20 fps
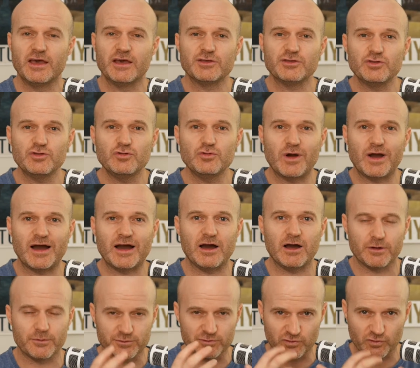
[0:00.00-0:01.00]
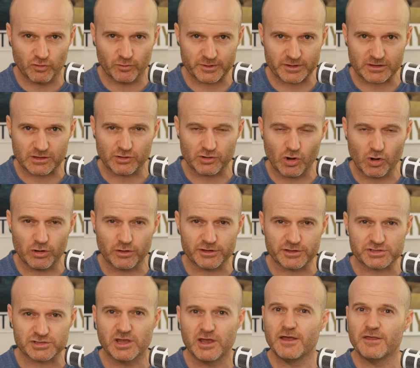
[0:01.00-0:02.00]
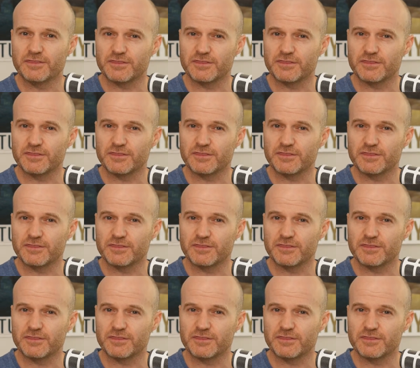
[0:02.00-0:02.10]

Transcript: you are absorbing the knowledge.